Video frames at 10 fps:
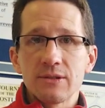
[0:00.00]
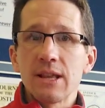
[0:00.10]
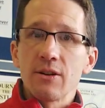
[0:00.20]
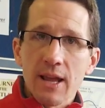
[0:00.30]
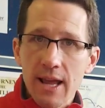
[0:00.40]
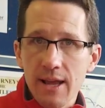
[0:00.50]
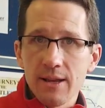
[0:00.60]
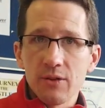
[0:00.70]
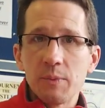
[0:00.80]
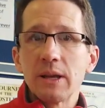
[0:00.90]
that are
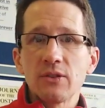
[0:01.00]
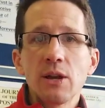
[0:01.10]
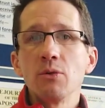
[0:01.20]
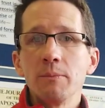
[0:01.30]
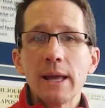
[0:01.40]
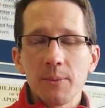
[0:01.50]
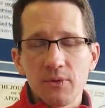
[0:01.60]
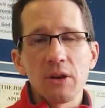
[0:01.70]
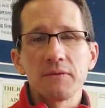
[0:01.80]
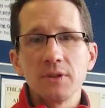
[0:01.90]
His because He will make Himself